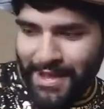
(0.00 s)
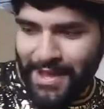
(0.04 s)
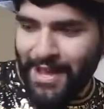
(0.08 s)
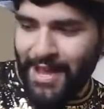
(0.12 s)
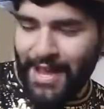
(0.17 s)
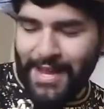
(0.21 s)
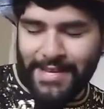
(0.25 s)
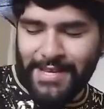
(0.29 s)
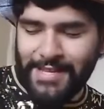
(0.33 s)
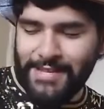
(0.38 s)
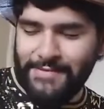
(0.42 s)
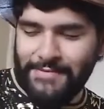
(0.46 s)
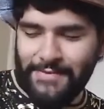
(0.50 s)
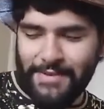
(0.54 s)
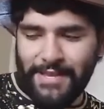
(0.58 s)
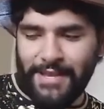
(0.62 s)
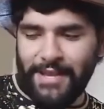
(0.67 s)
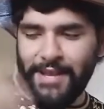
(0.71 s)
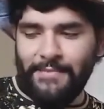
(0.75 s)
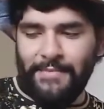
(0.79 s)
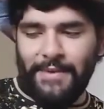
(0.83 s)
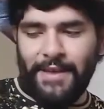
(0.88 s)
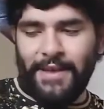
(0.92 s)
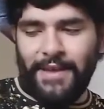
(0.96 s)
I just really
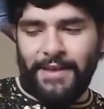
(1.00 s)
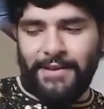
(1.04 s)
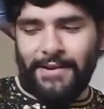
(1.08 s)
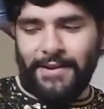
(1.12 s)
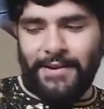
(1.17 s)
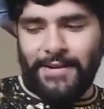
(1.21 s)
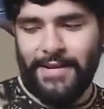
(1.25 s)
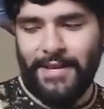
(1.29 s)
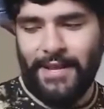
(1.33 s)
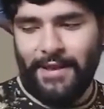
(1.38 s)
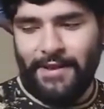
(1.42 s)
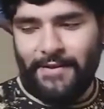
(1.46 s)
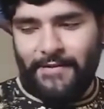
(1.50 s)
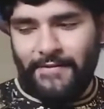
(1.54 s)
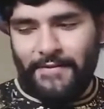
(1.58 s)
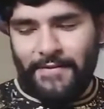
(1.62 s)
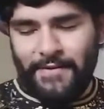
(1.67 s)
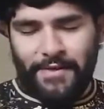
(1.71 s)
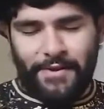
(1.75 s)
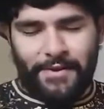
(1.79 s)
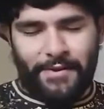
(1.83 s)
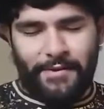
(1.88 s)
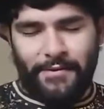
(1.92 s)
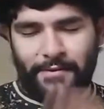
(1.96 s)
got my energy out for
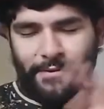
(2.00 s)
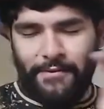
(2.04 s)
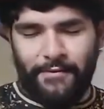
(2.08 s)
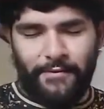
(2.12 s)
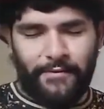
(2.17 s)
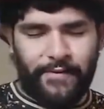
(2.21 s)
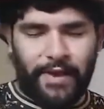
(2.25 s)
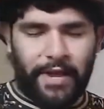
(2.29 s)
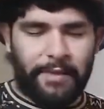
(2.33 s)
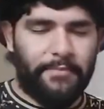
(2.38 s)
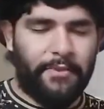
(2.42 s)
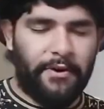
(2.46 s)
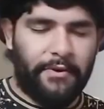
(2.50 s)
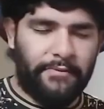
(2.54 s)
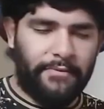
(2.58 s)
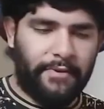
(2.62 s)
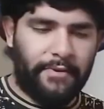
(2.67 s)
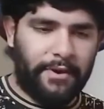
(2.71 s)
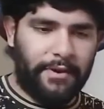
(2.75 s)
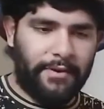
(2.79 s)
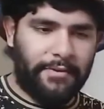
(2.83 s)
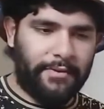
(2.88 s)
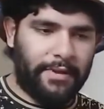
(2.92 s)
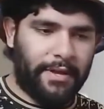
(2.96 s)
the whole Rainbow
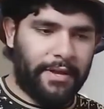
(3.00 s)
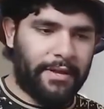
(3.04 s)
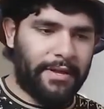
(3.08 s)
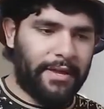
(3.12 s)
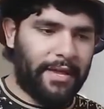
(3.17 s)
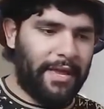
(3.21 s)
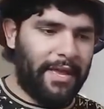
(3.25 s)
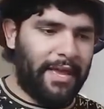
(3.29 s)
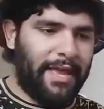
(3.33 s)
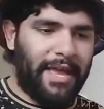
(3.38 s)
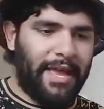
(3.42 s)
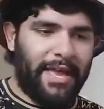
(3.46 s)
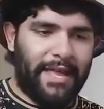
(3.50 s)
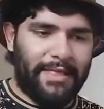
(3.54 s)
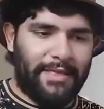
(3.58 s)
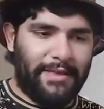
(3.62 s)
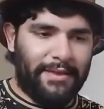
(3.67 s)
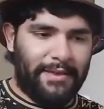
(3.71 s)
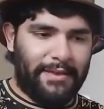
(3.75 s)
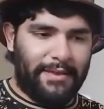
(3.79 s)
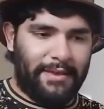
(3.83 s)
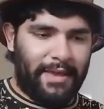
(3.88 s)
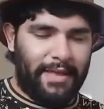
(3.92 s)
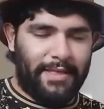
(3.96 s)
Road and
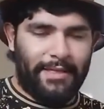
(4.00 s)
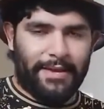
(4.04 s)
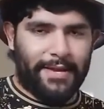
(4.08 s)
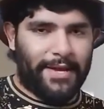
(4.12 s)
the